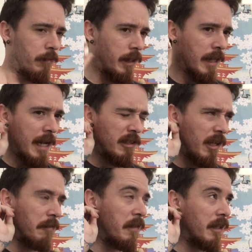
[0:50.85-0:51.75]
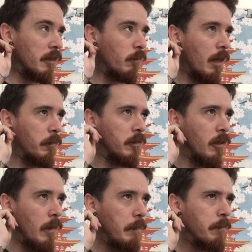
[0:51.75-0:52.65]
3 days. I think that's what I was
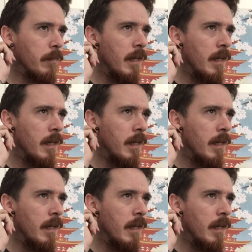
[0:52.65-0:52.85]
doing,